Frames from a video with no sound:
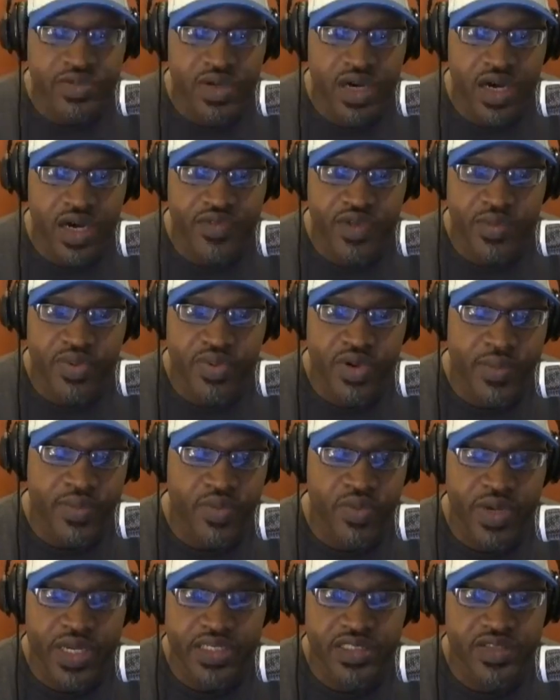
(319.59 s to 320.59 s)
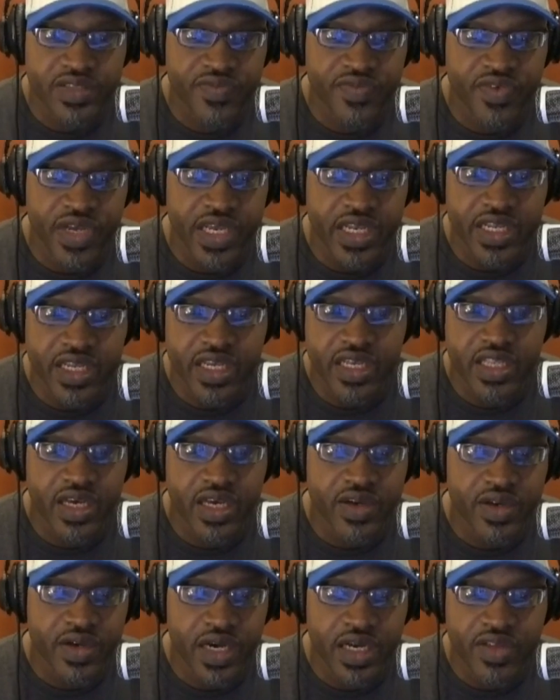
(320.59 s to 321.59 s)
of the preparation for any of
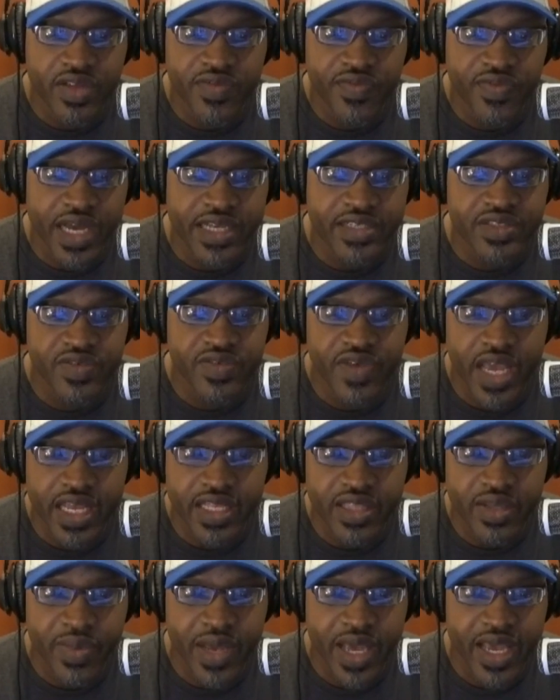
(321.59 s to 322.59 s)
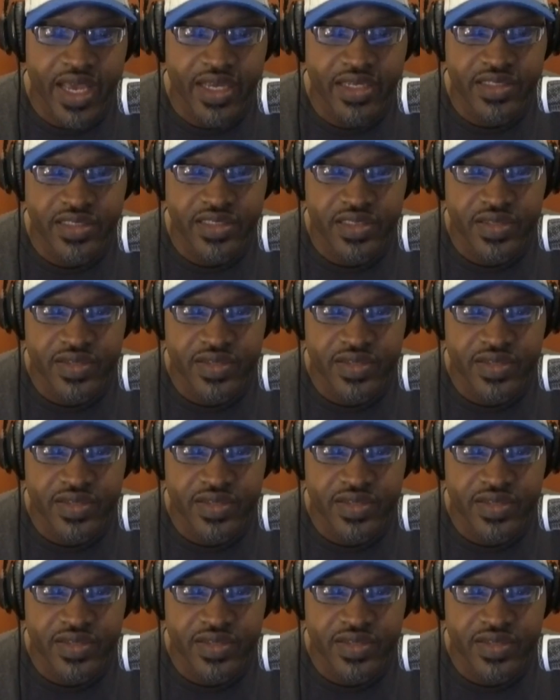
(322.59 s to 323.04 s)
the other fights you've had in the past?